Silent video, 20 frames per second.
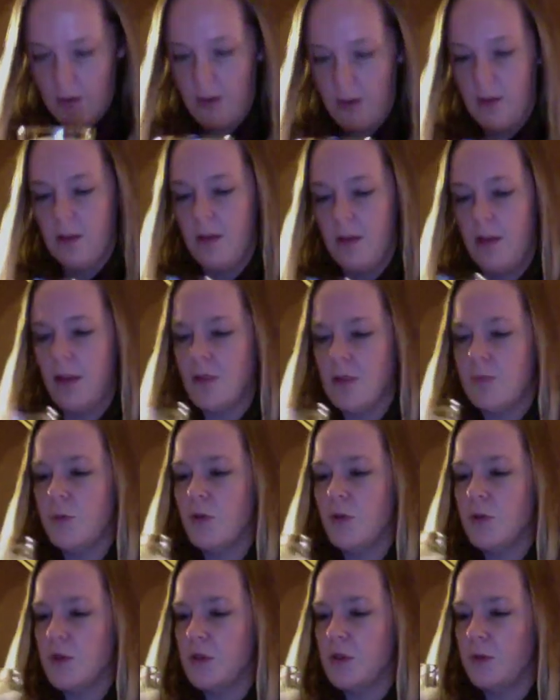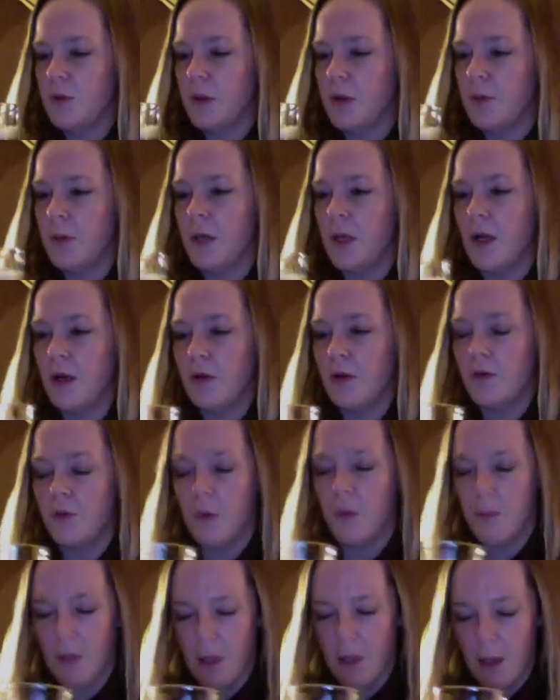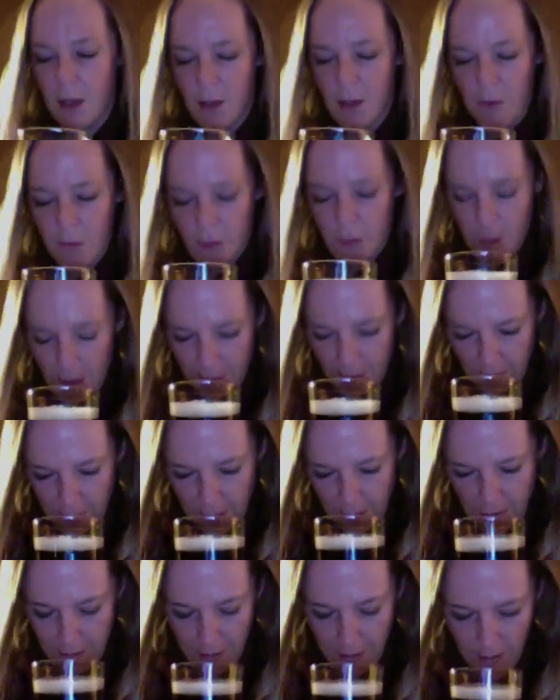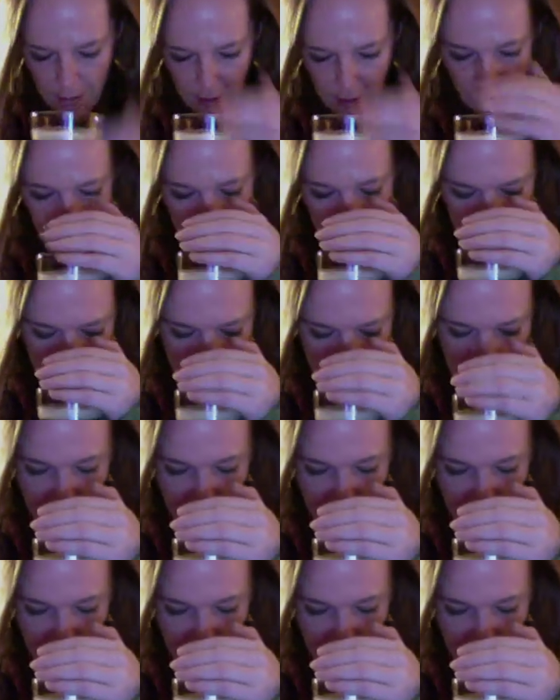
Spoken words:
And that's mostly what I'm getting from it, not a whole lot of anything else.